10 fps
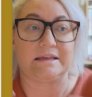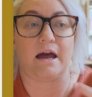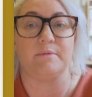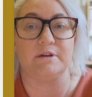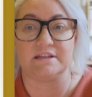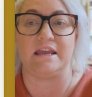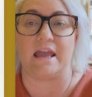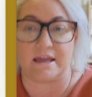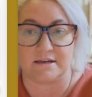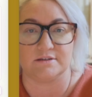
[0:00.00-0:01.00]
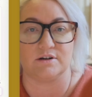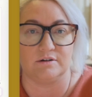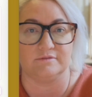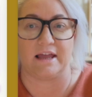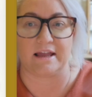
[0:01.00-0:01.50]
coming to the end
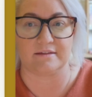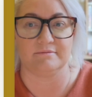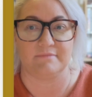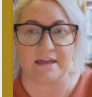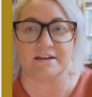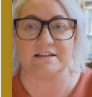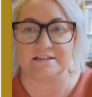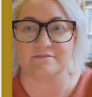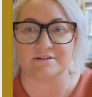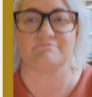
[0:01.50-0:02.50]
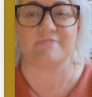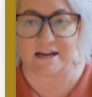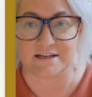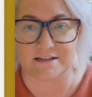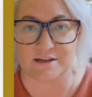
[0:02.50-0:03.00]
of like an idea is
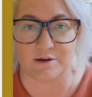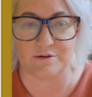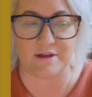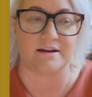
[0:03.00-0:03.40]
ready to go